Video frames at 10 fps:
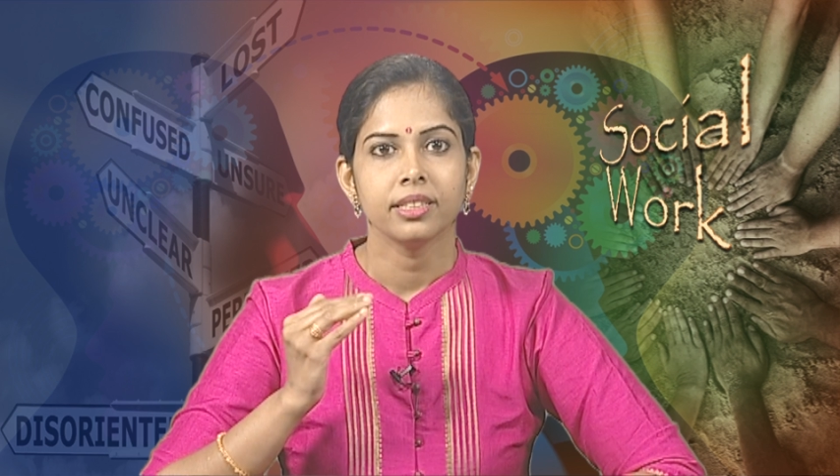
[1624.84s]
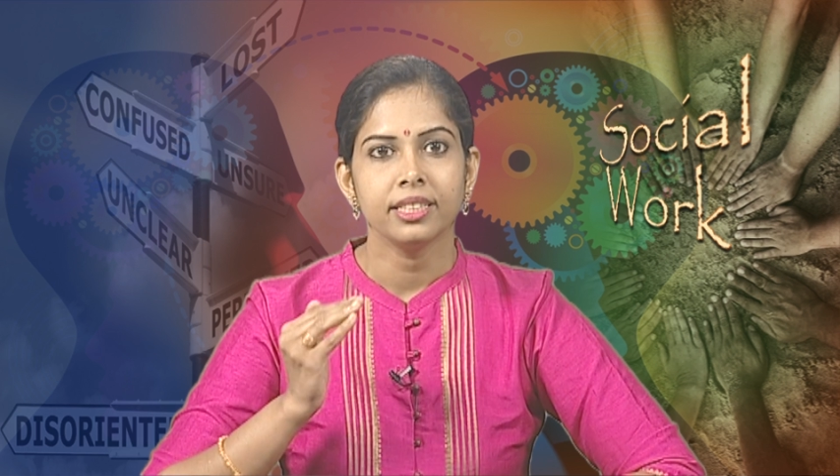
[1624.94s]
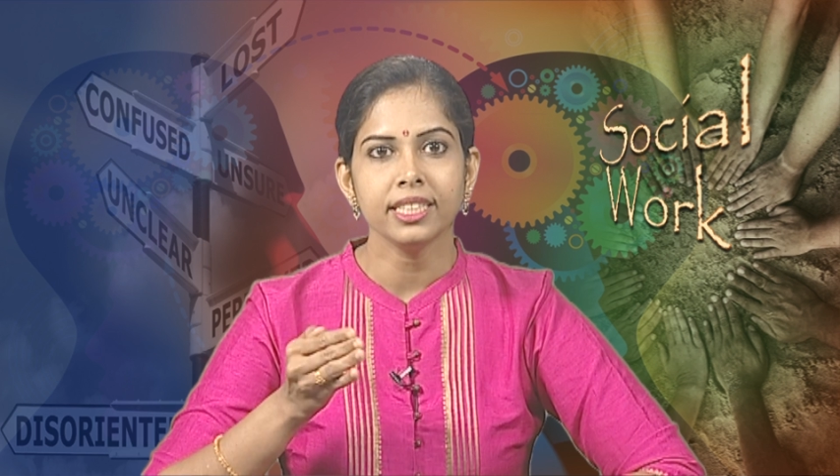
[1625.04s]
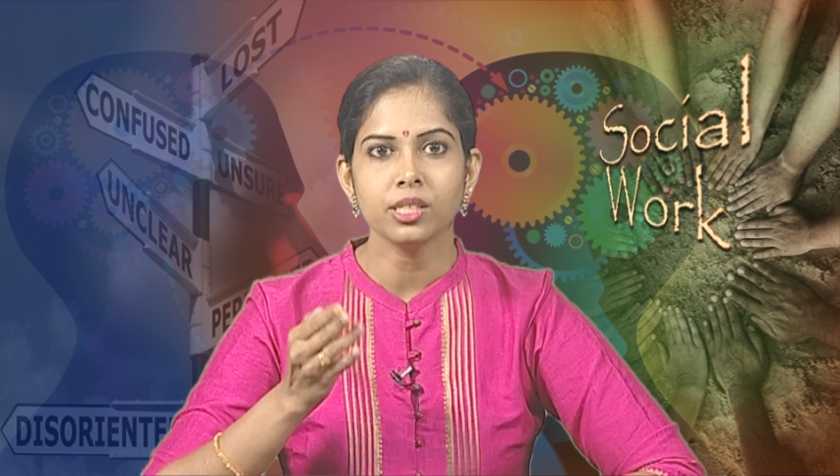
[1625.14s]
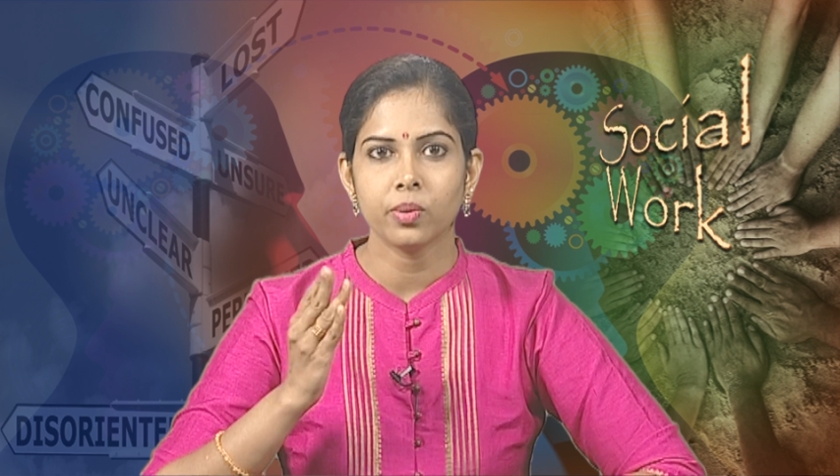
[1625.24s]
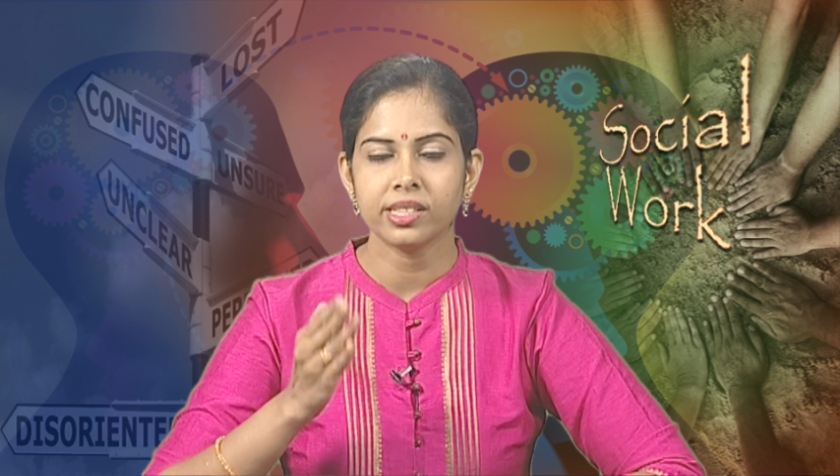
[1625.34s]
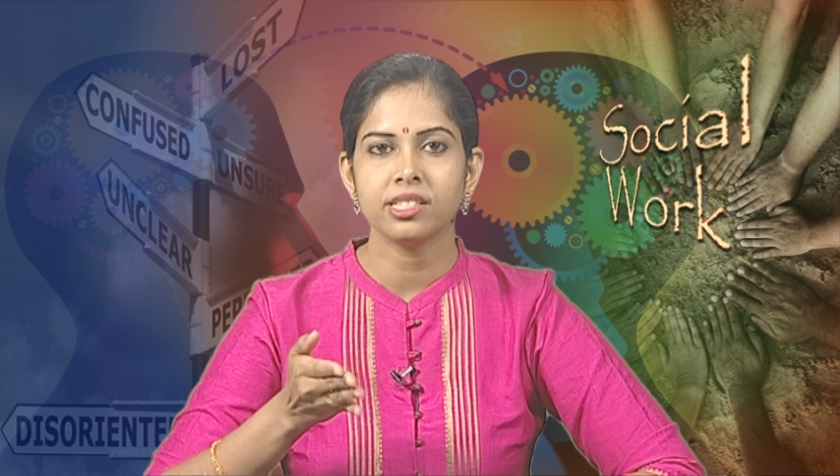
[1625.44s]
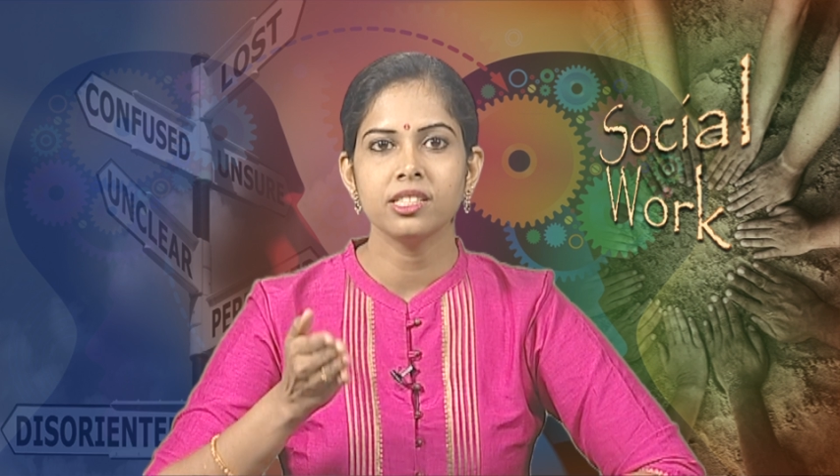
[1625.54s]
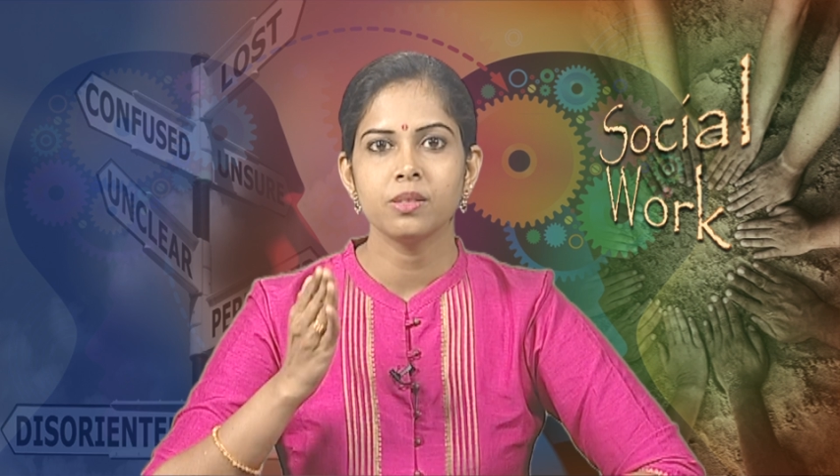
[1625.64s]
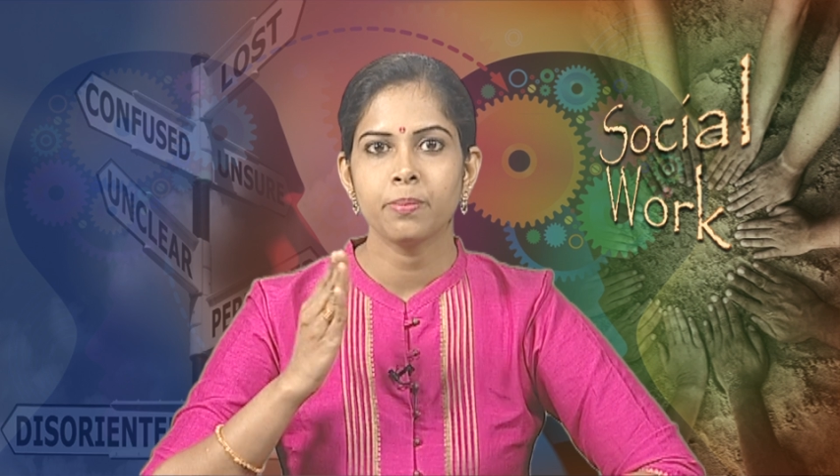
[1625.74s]
These
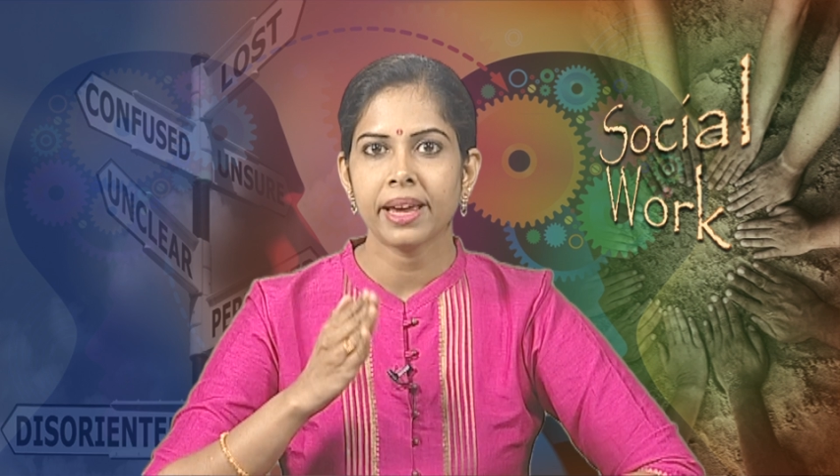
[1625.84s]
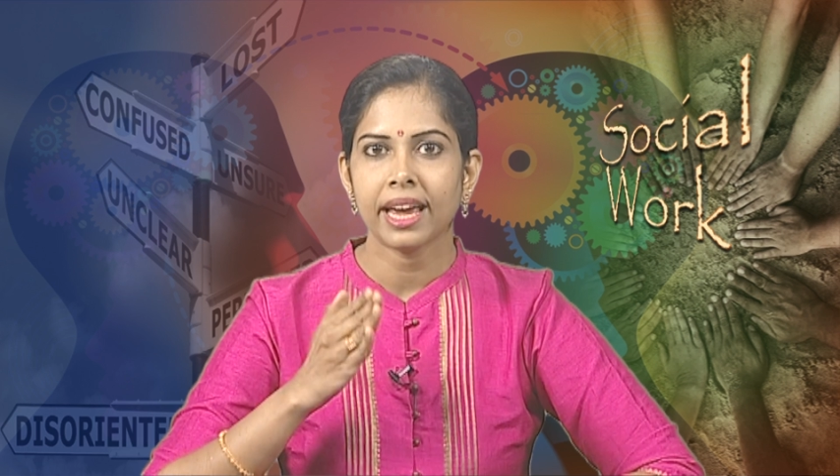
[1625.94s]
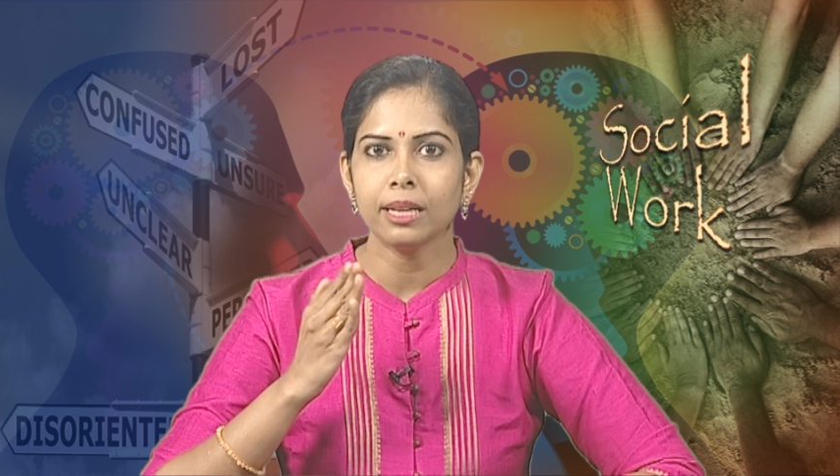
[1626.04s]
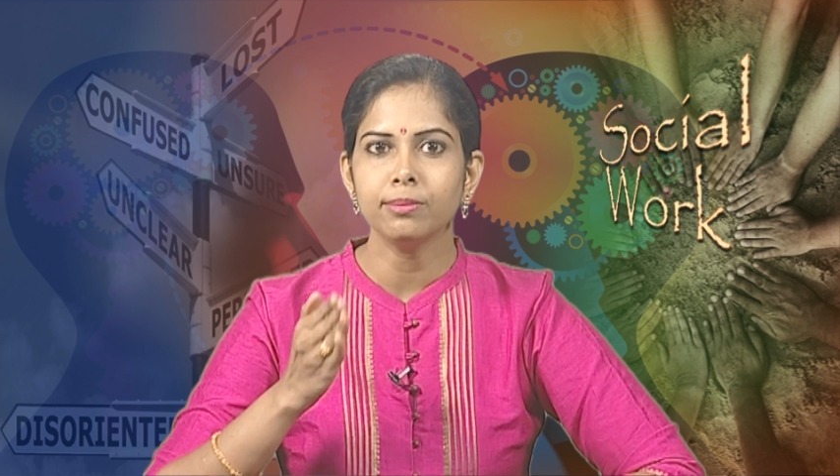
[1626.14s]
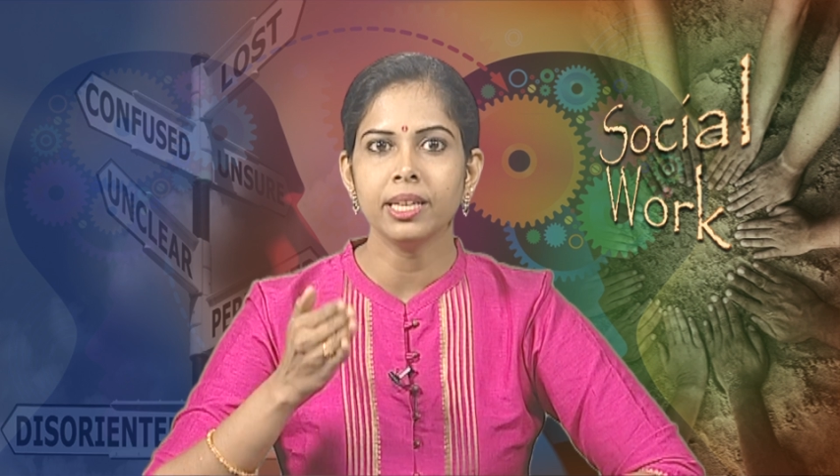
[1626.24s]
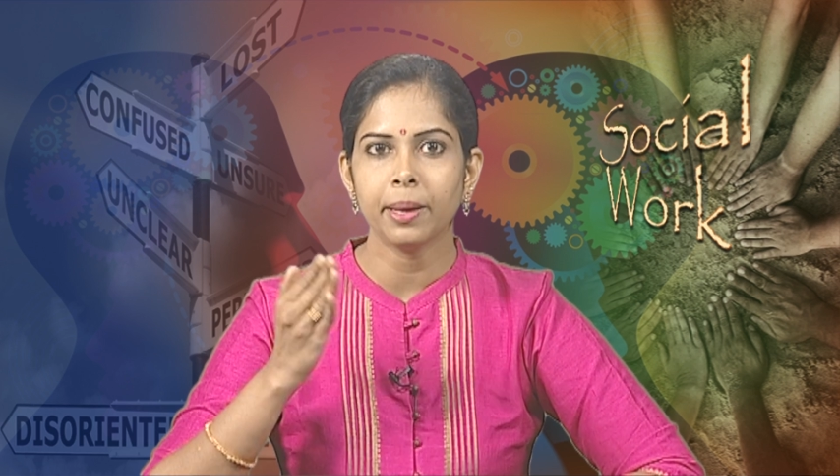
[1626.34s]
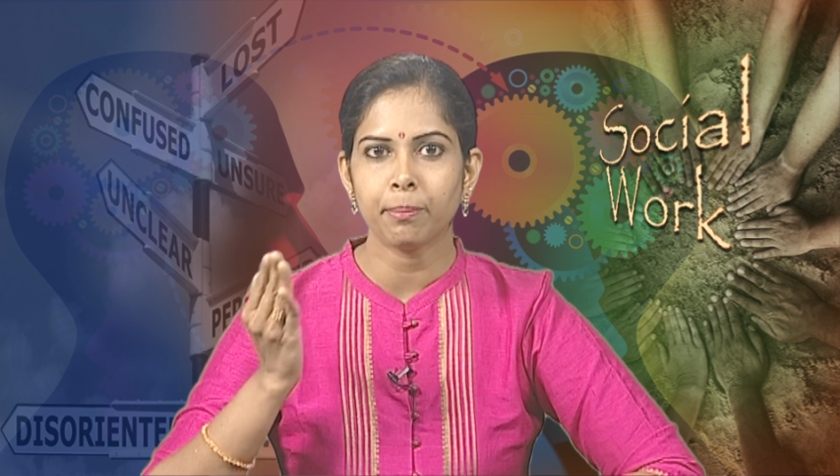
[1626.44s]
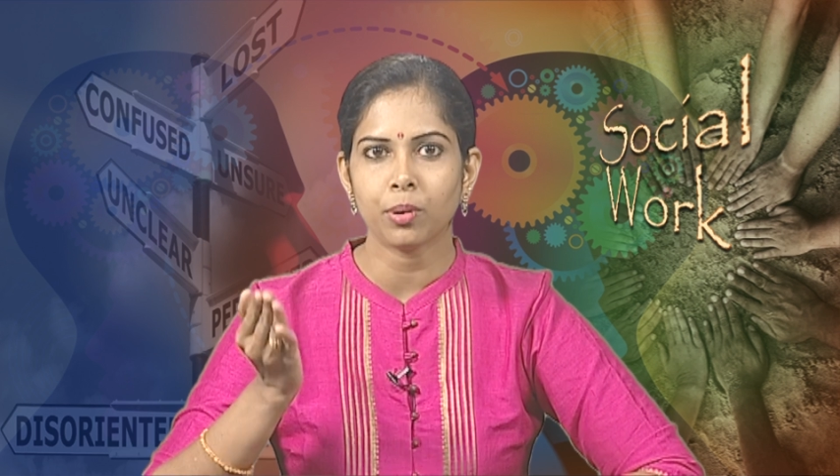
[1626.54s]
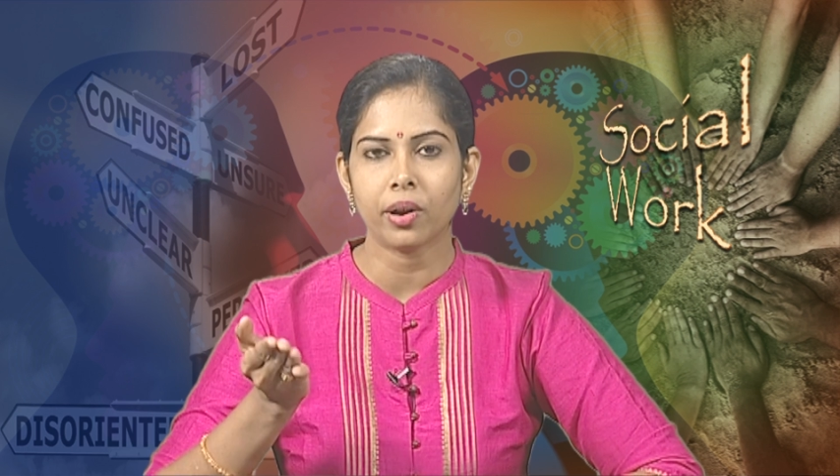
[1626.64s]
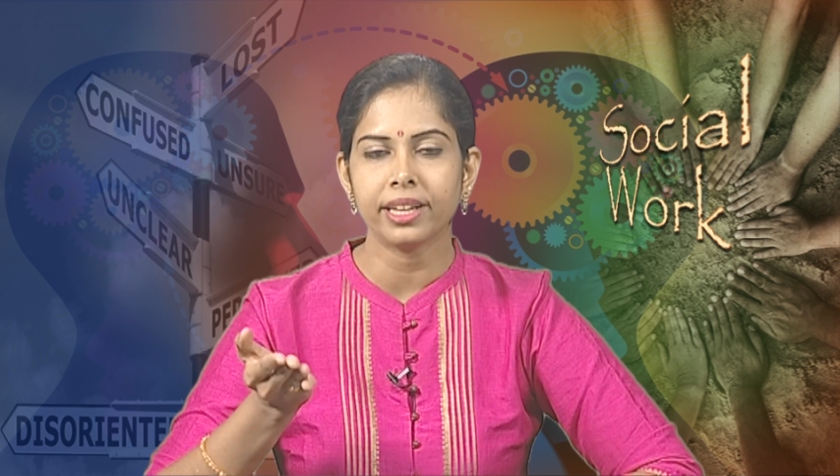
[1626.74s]
questions may help the
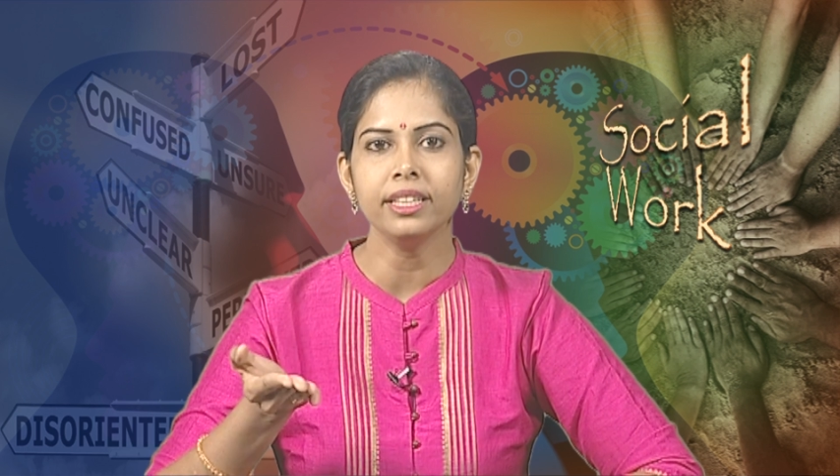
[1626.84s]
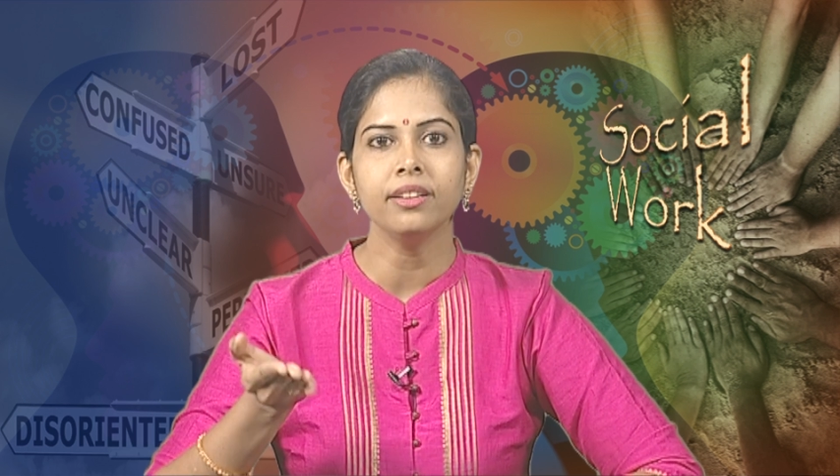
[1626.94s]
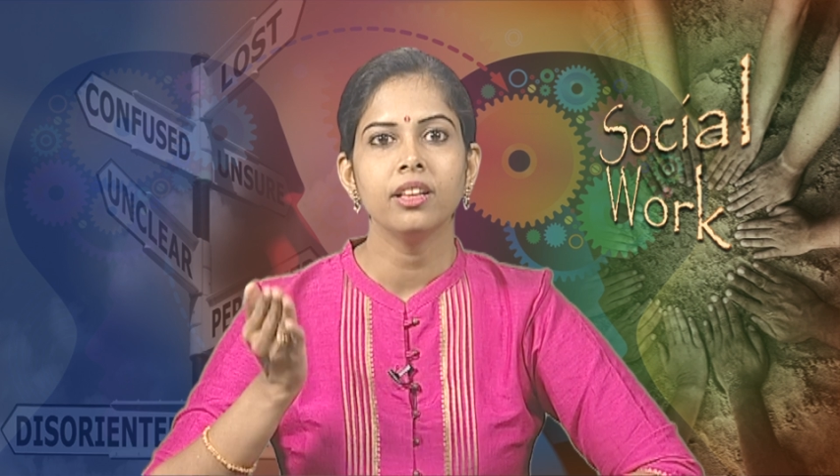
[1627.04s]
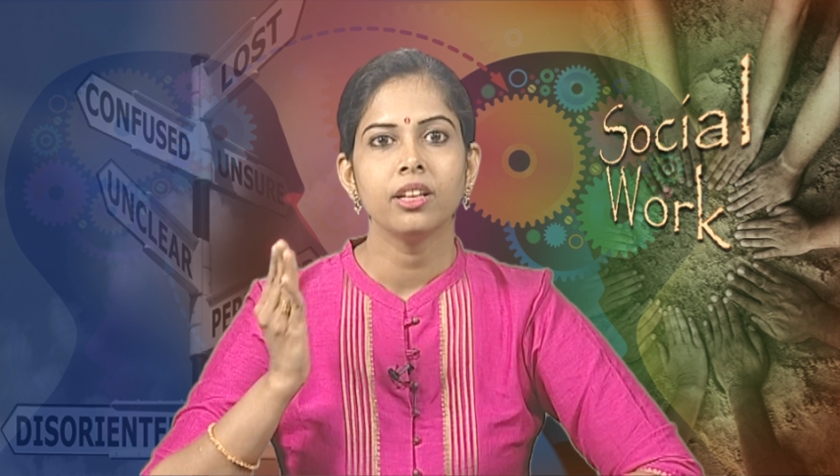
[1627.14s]
employee